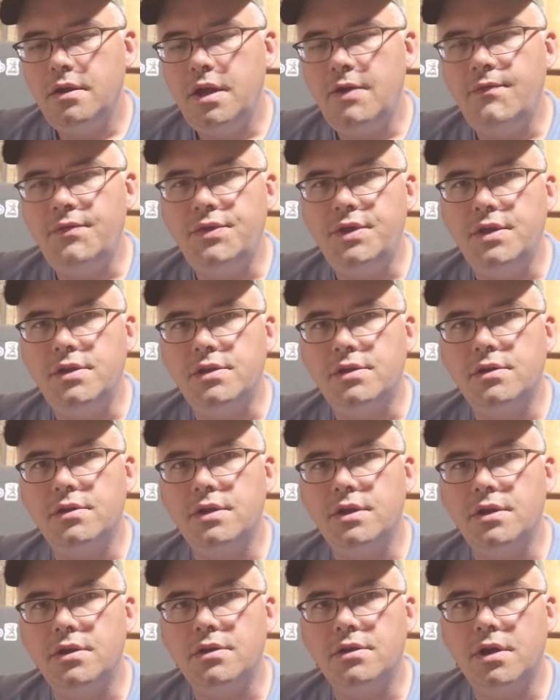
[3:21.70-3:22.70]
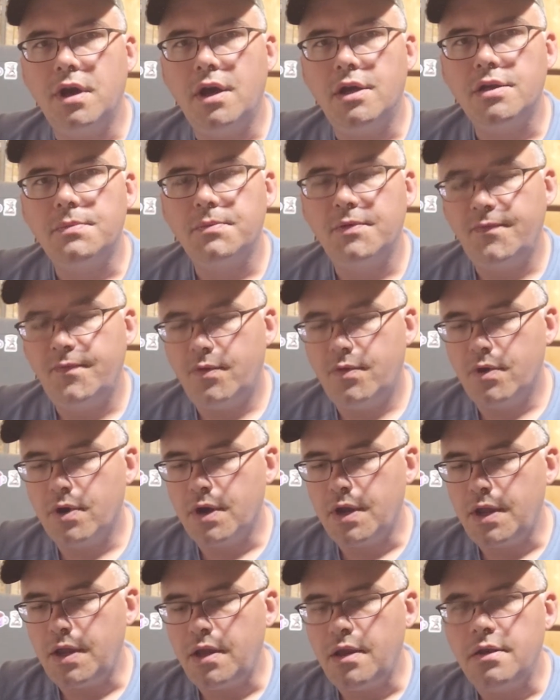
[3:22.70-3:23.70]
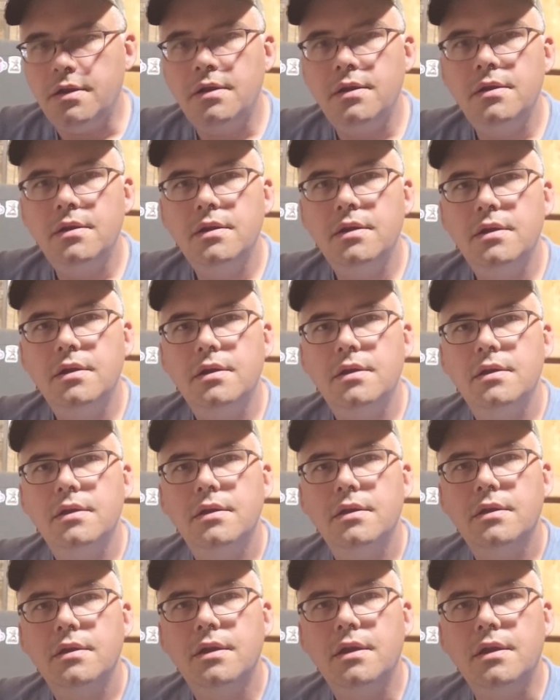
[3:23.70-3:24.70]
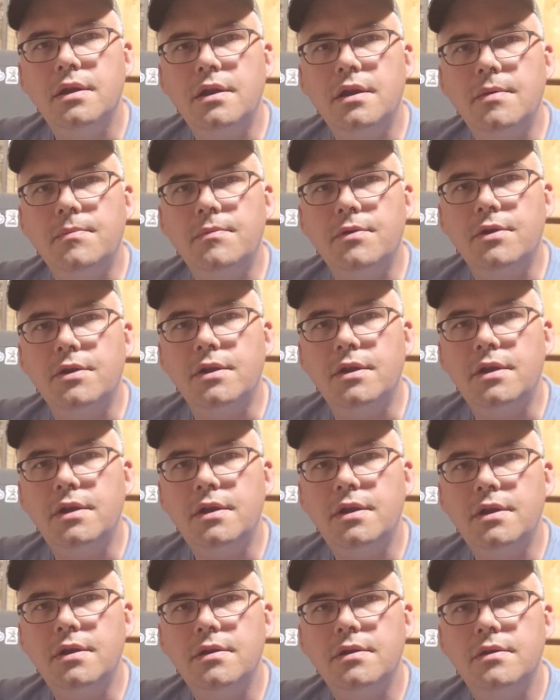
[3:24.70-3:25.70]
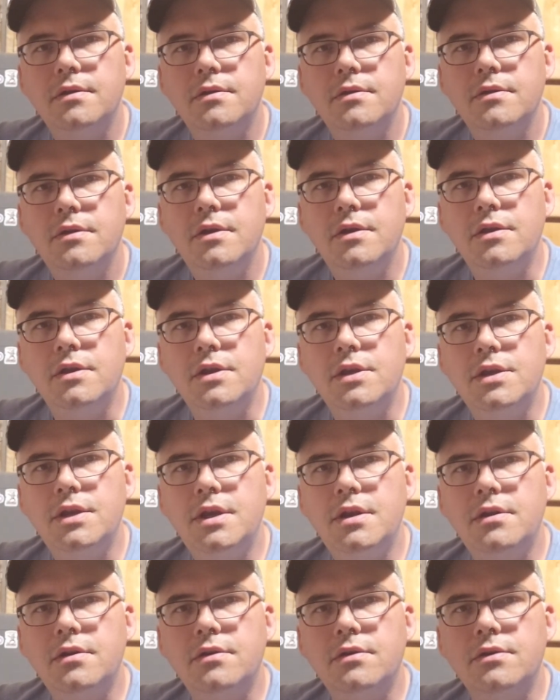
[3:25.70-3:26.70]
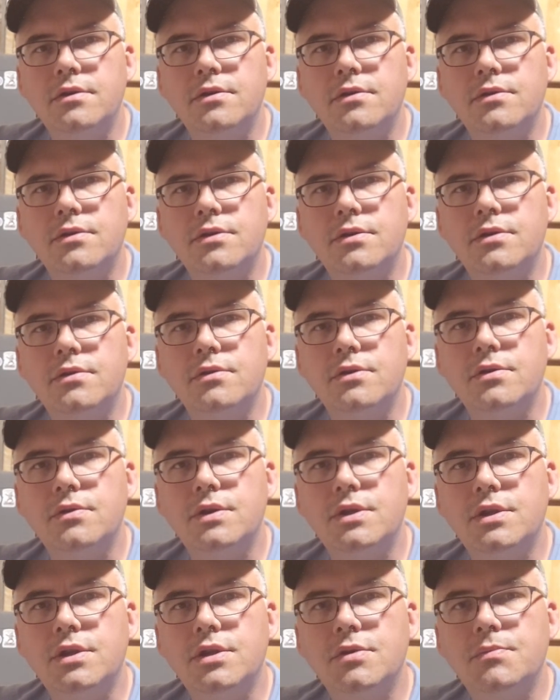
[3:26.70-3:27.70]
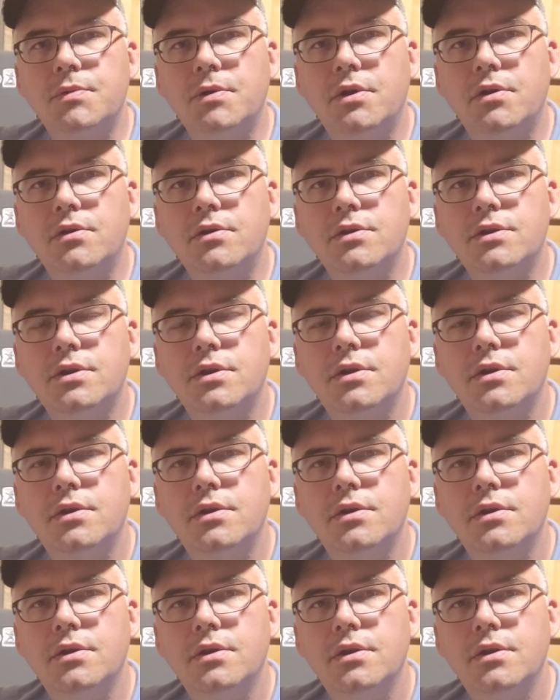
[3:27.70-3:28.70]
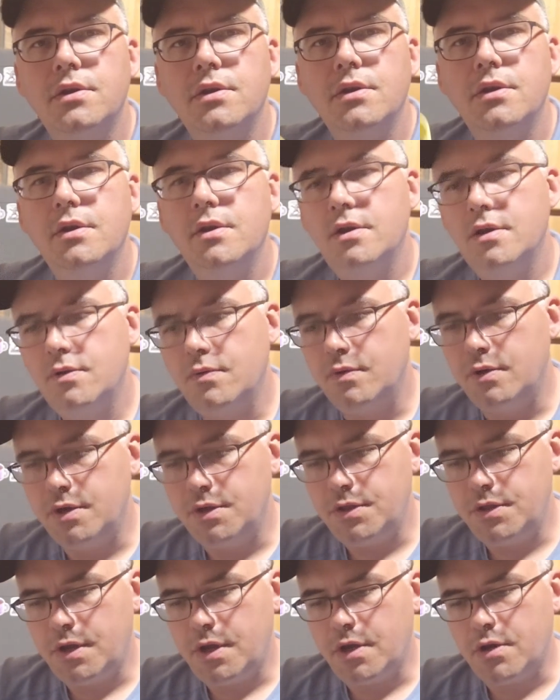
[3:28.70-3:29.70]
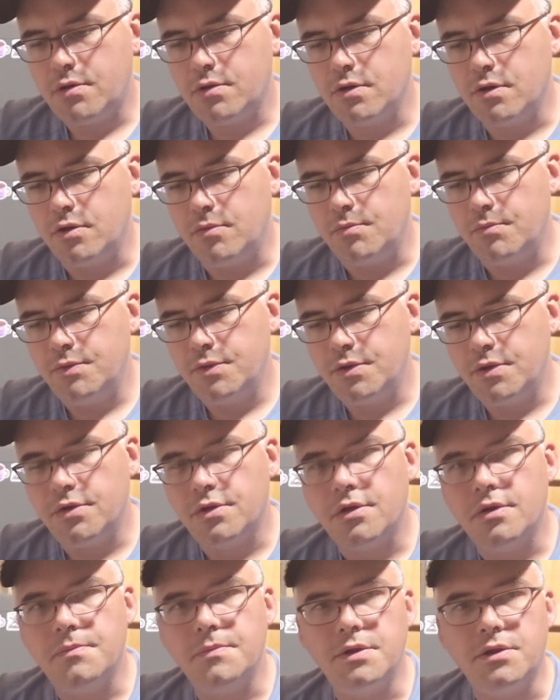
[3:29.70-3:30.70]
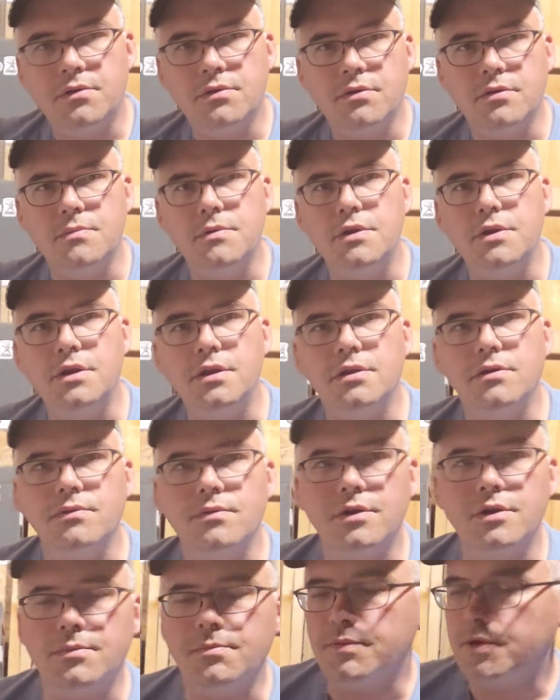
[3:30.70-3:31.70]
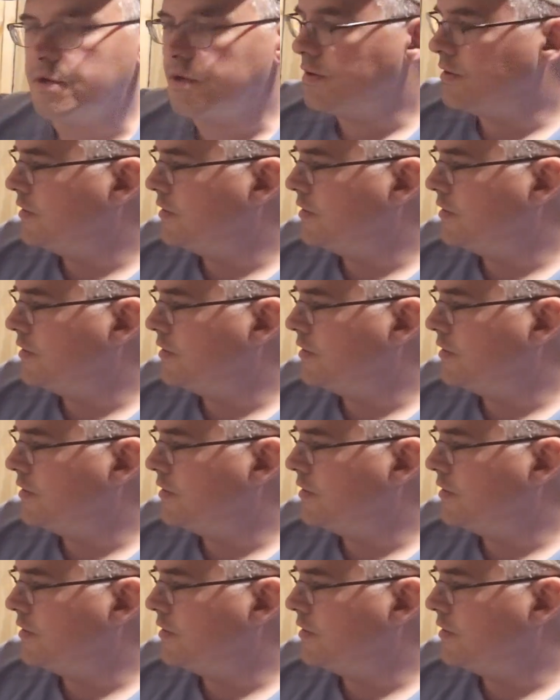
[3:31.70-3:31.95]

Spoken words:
Everything is going to get glossed beforehand, and then I'm going to hit it in the center in those twisted spokes with chrome. So it's going to be chrome and yellow rims.